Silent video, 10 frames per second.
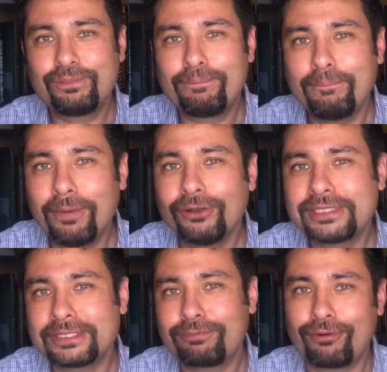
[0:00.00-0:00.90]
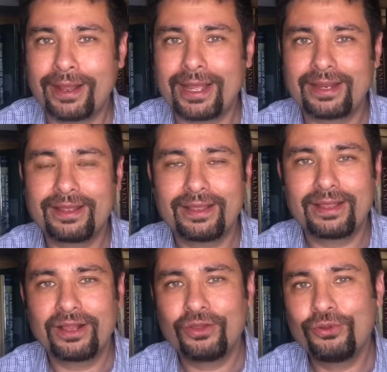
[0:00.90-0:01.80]
Moses prayed,
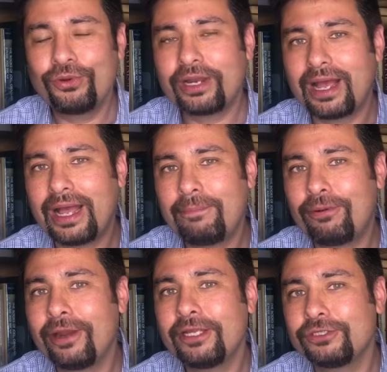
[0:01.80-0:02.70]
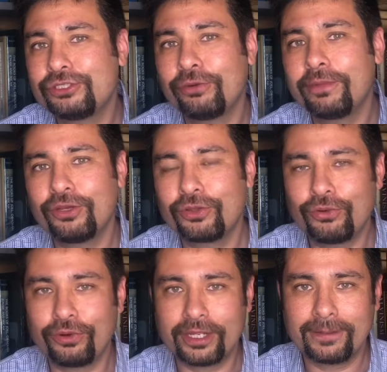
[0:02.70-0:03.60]
Lord, I pray you show me your
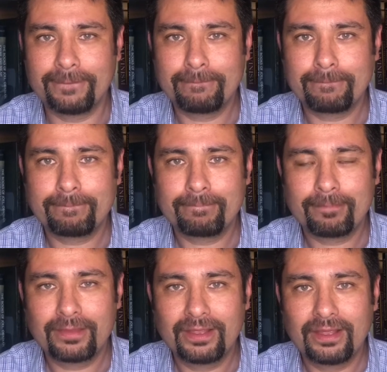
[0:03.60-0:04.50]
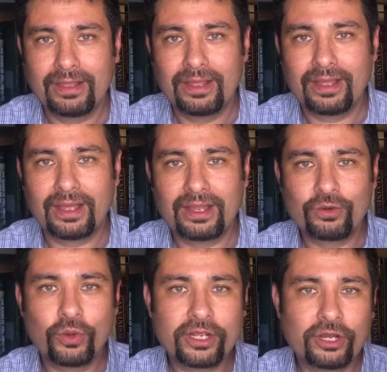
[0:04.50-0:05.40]
glory. And
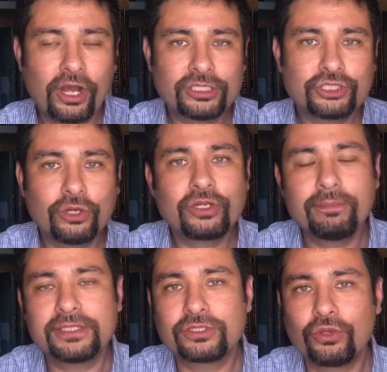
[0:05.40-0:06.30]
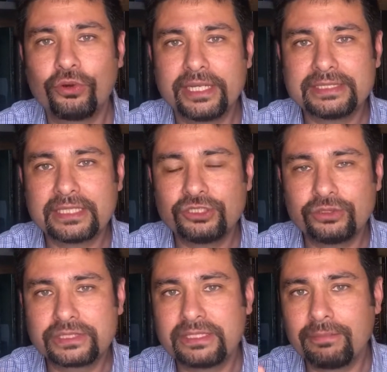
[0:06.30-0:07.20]
when God showed him his glory, he said, You'll
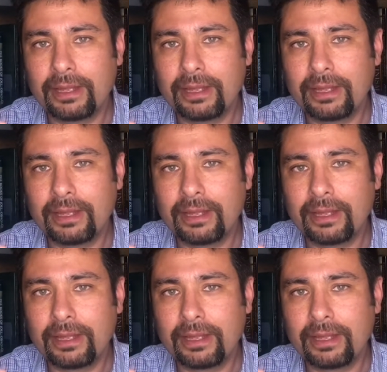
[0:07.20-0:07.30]
see my